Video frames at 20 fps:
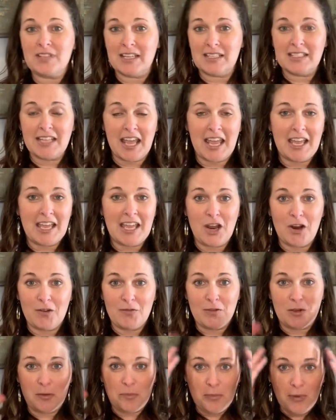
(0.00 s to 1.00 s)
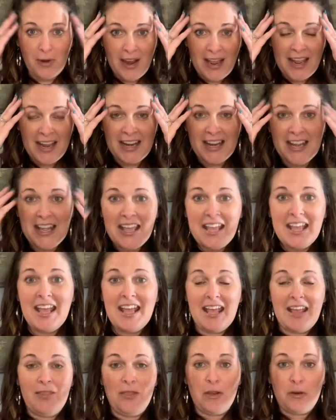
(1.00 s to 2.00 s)
They take care of their brain
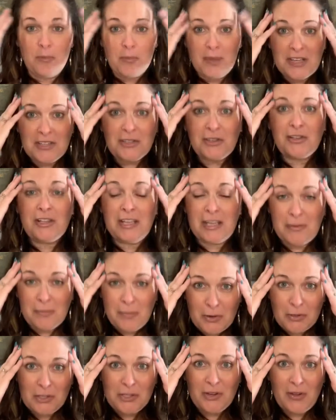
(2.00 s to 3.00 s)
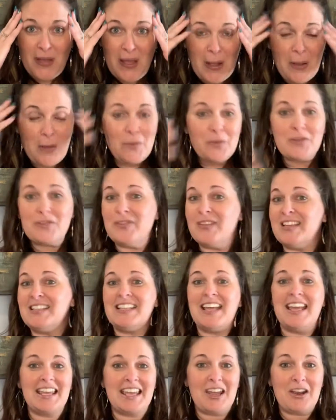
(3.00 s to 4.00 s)
and their mental and emotional health. They
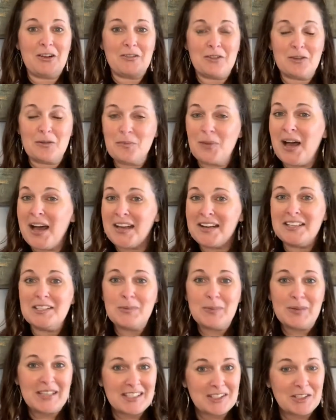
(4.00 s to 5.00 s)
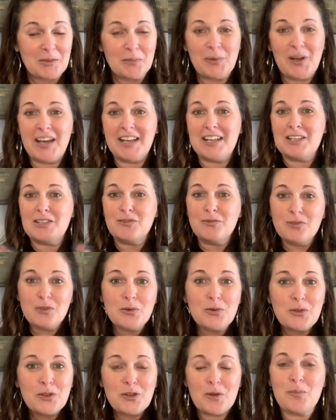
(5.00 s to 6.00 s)
take care of their bodies because their bodies
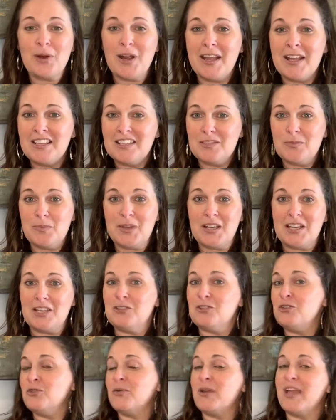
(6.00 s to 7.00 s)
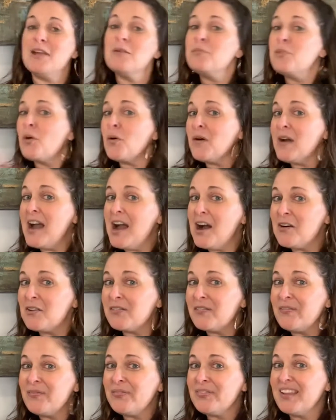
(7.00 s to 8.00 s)
fuel their brains, because you can't pour
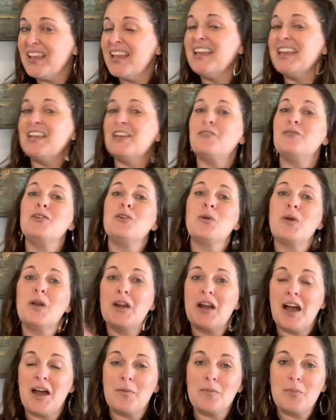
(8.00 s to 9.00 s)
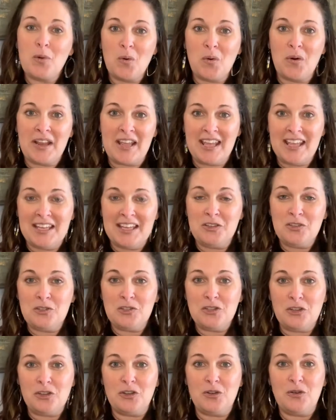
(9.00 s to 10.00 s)
out if you are not pouring
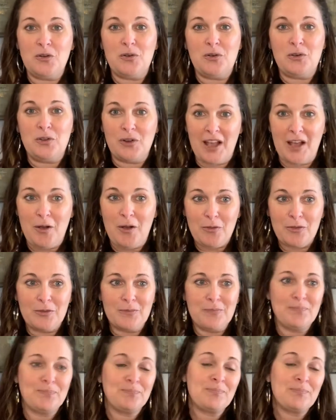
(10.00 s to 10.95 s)
into your health.